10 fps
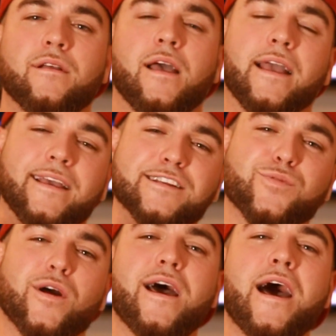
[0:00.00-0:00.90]
And guess
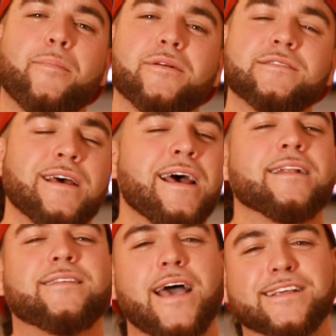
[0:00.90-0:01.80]
what happens?
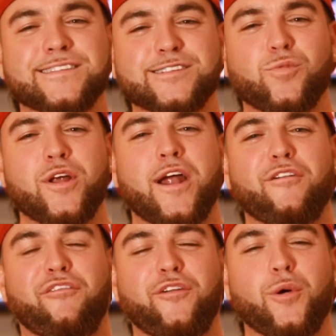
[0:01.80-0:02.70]
Texans win on a
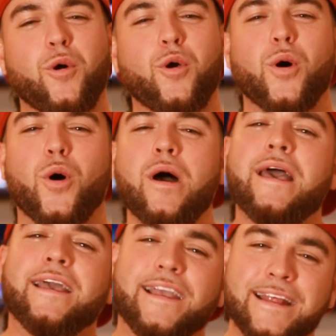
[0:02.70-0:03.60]
field goal.
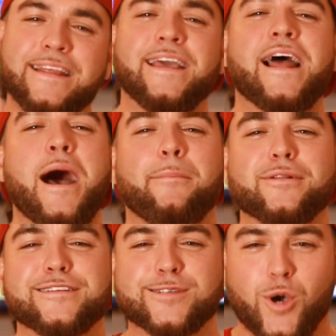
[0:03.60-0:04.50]

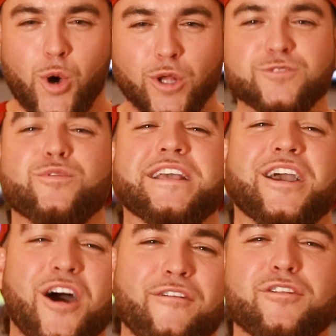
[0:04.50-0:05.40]
Indianapolis Colts, we
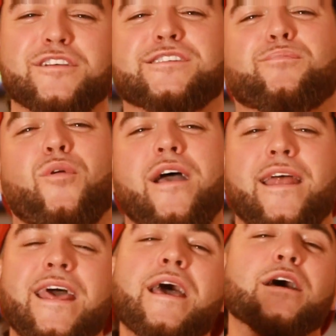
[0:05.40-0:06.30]
cover the spread.